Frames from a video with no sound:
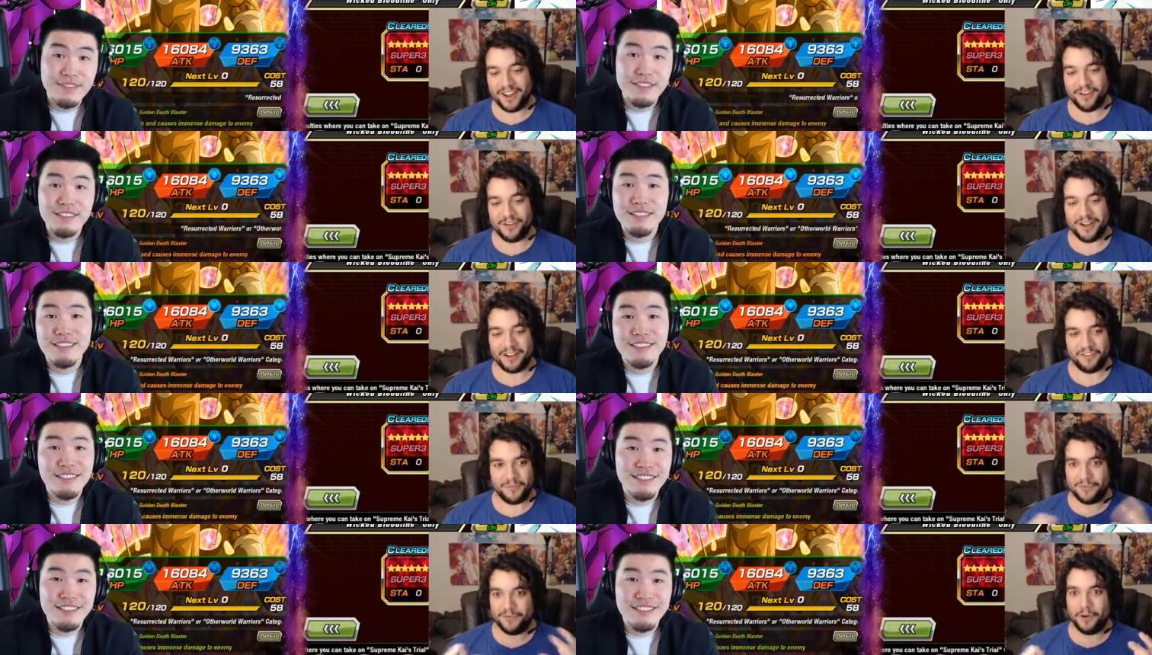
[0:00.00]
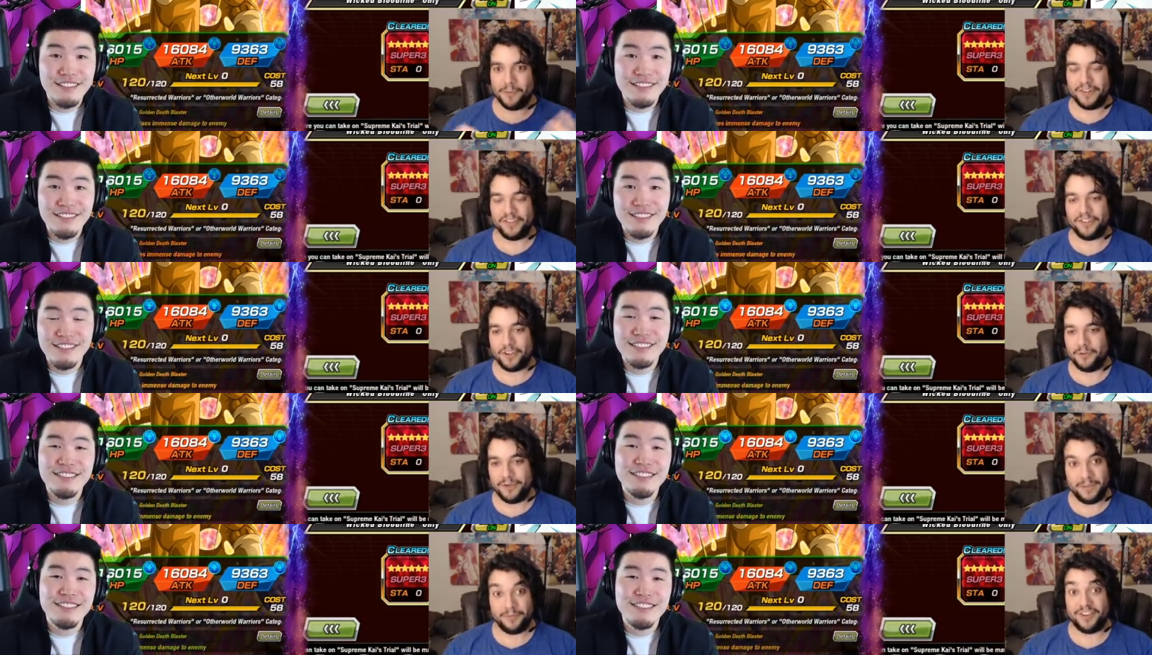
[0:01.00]
Speaker 1: know uh, you've been real busy, so I
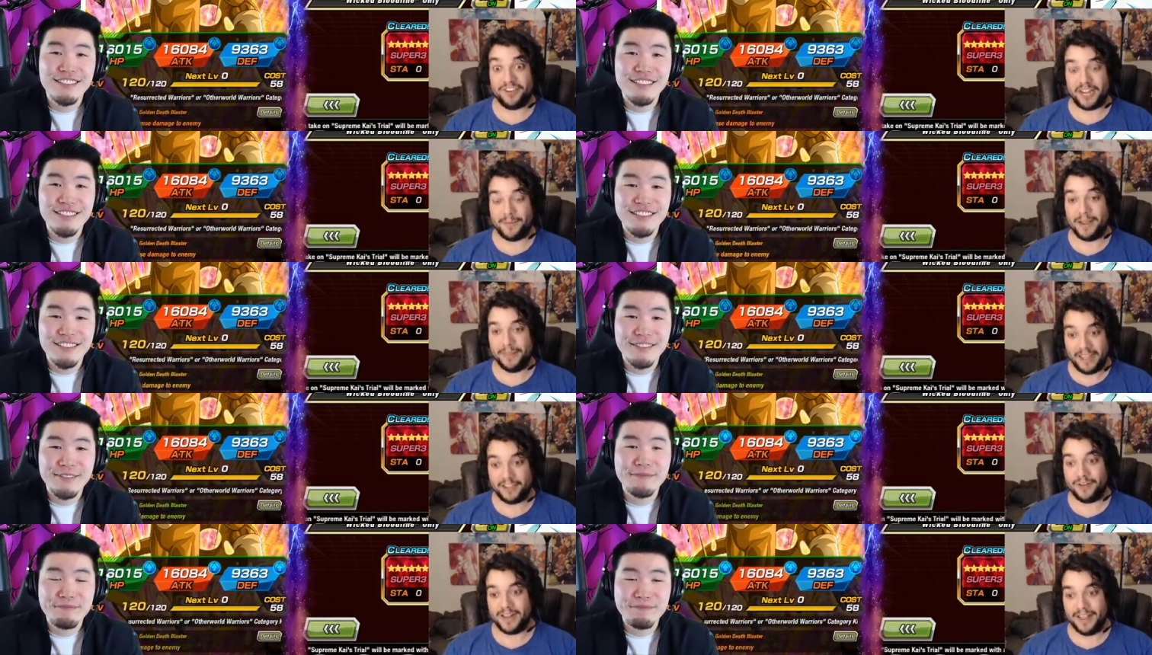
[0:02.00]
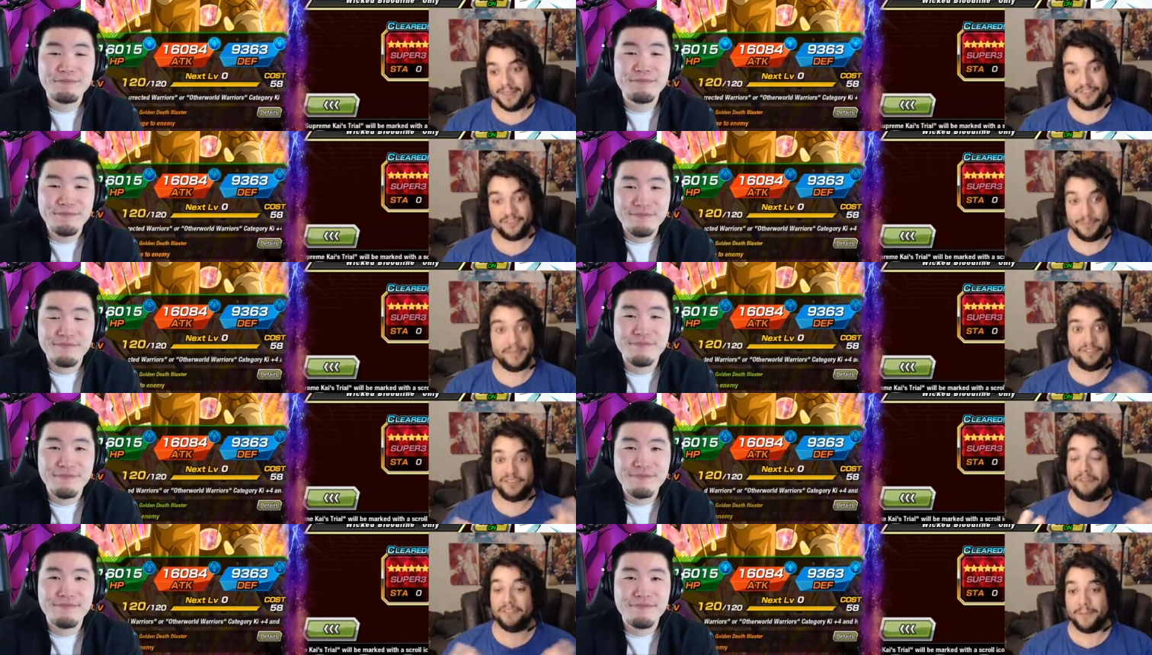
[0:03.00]
really appreciate it, man. Thank you a lot. This this
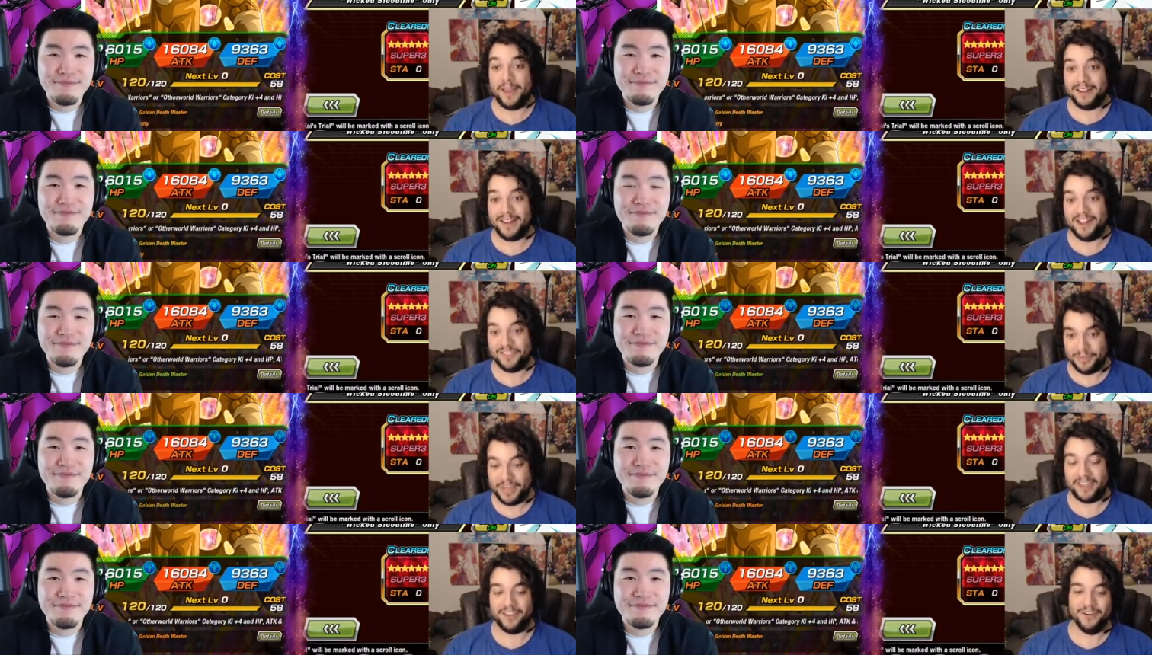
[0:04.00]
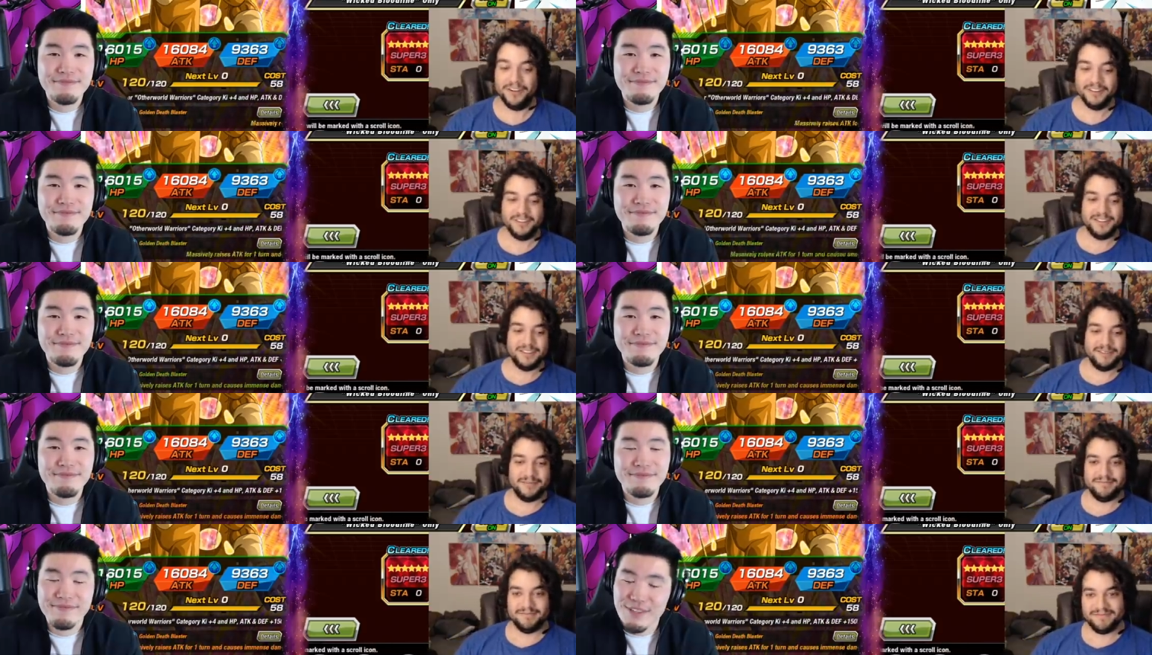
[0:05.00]
definitely meant a lot, so thank you.
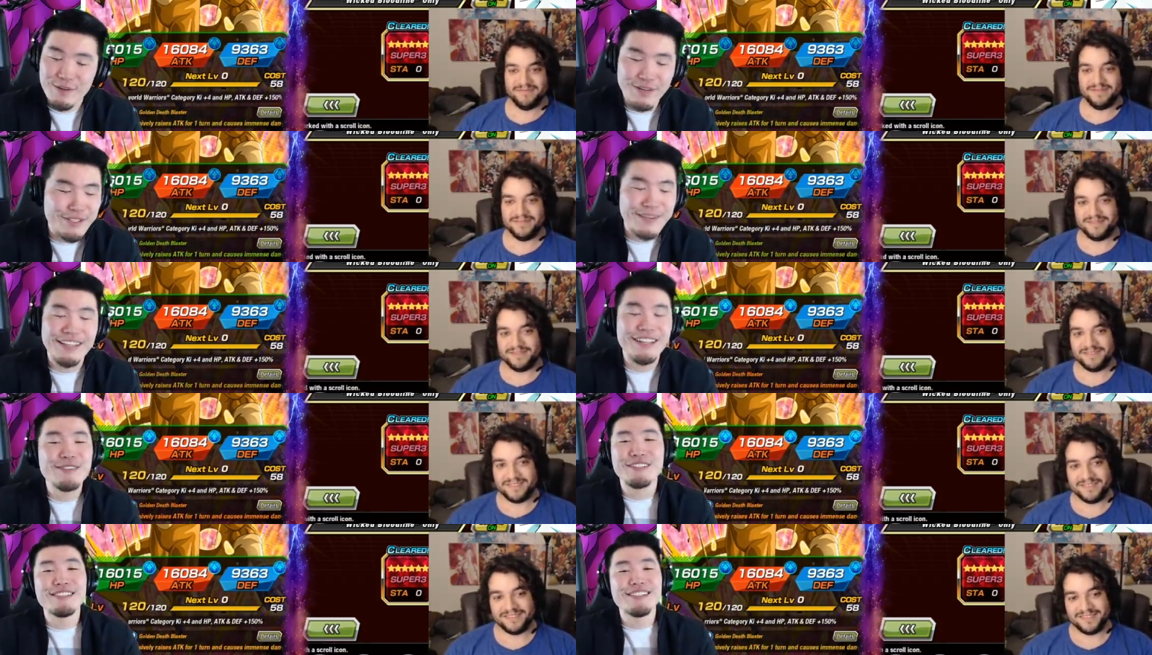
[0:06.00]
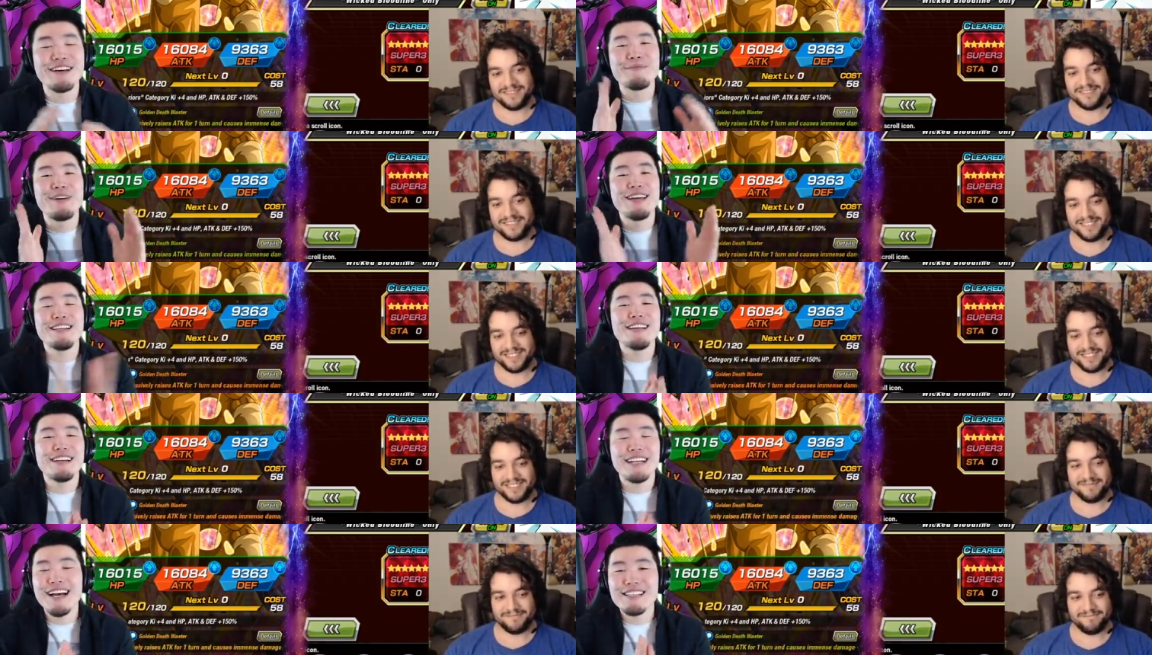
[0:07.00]
Speaker 2: No worries, man. Yeah, it was a good time. And uh,
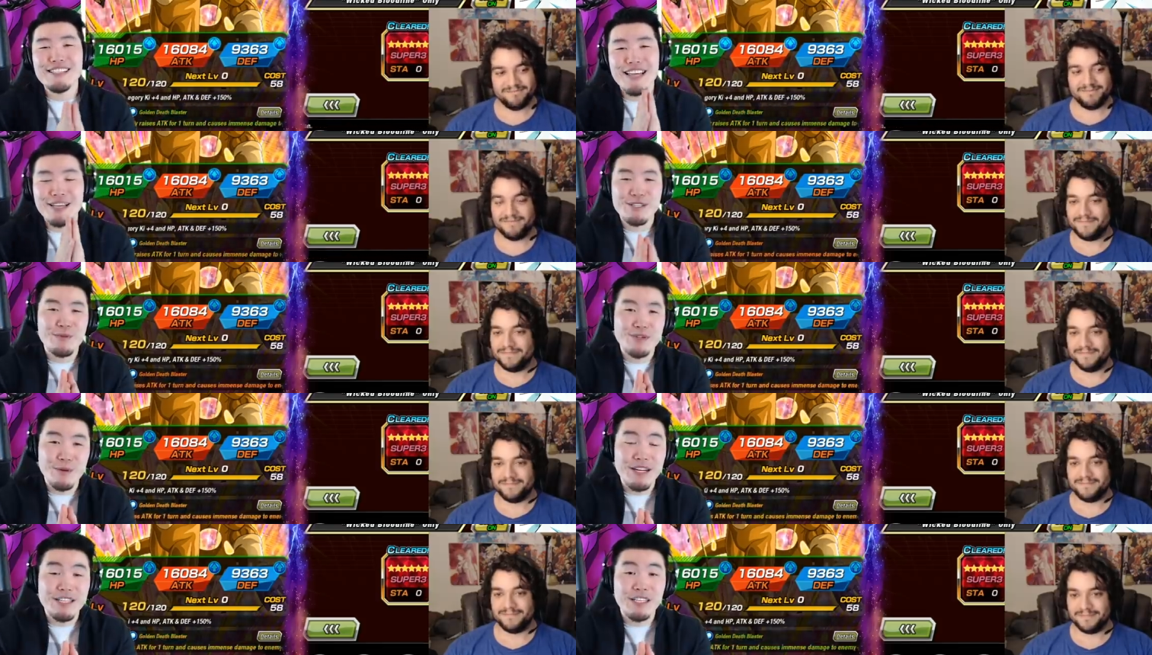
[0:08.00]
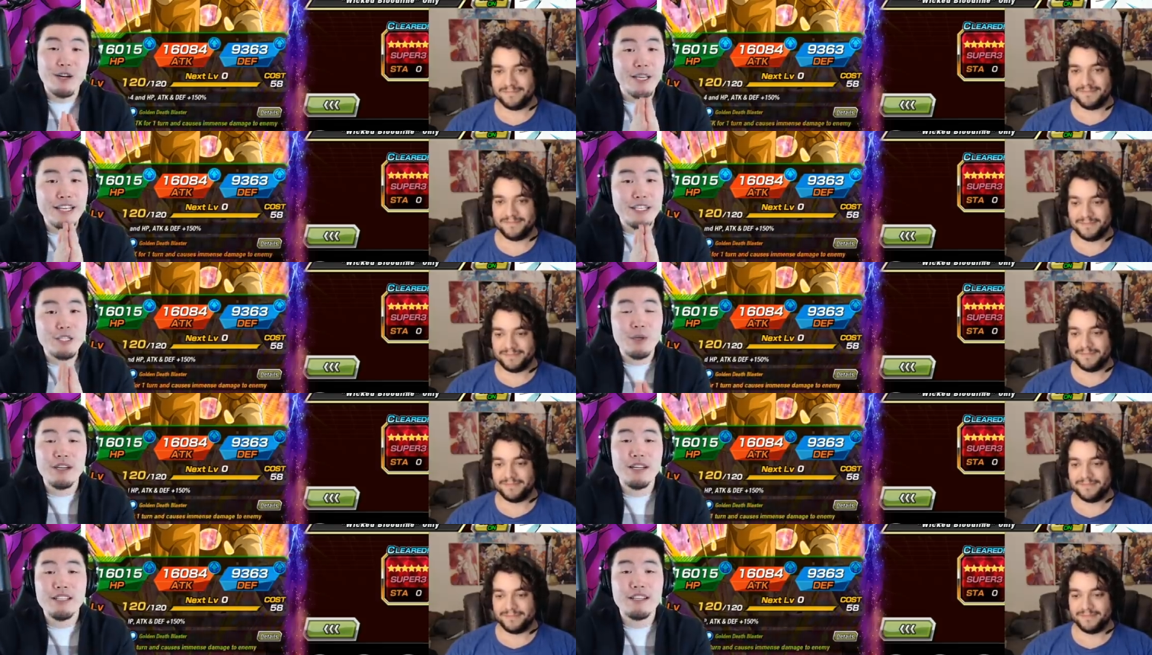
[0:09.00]
guys, thank you so much for watching. Hope you guys
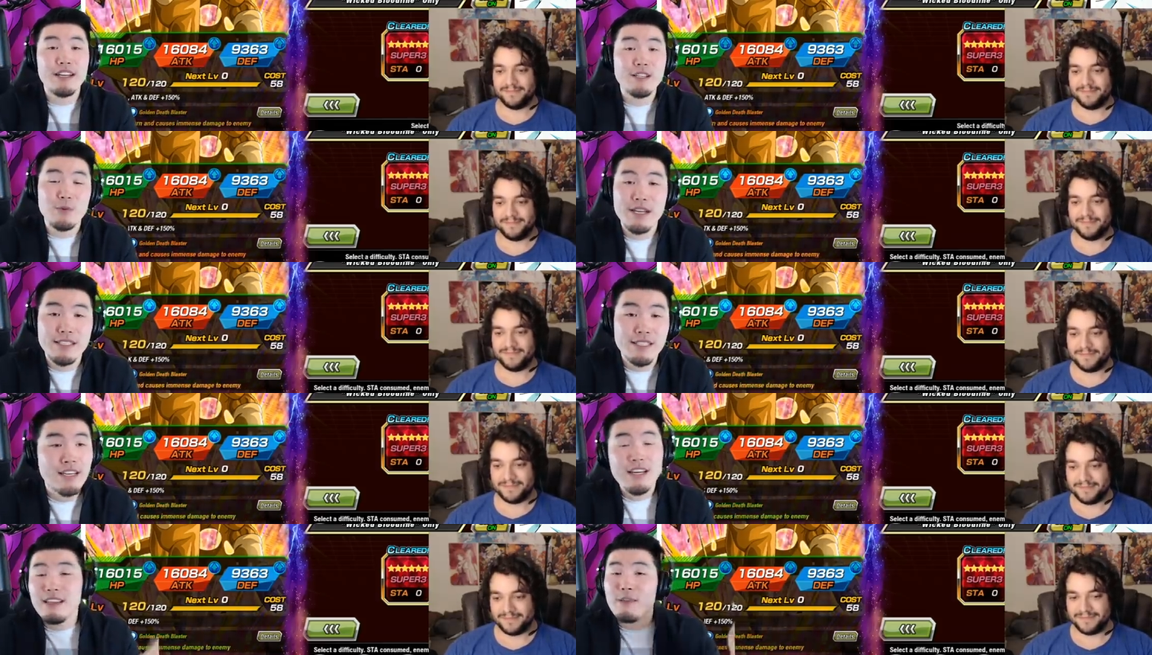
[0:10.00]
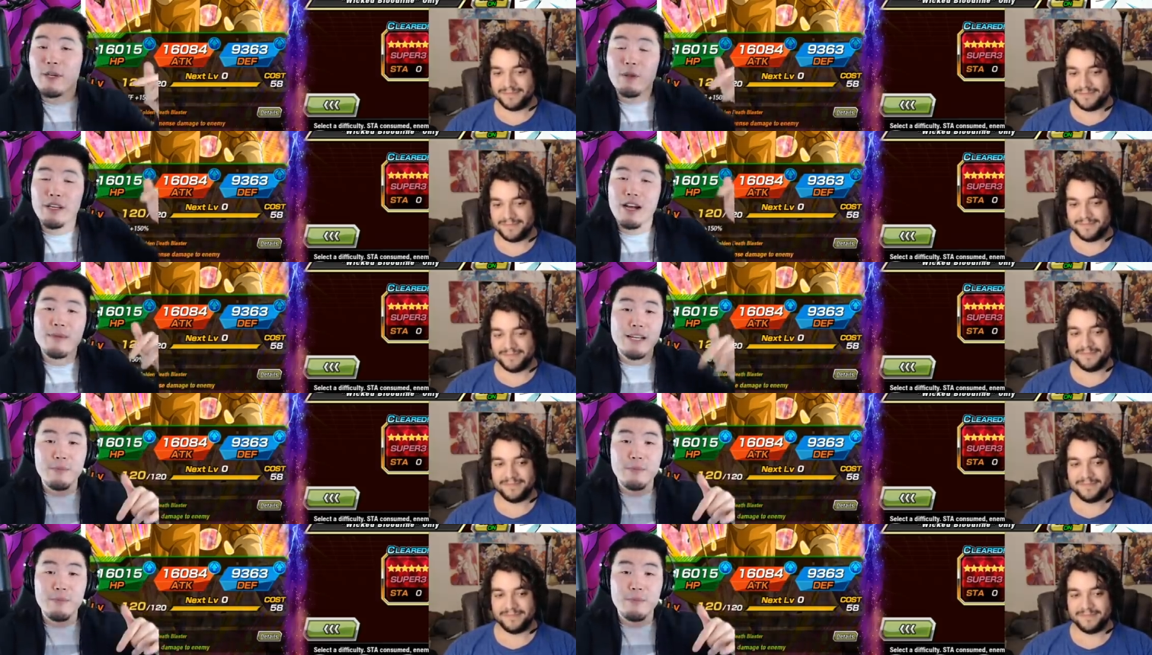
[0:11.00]
enjoyed today's race. Let me know in the comments down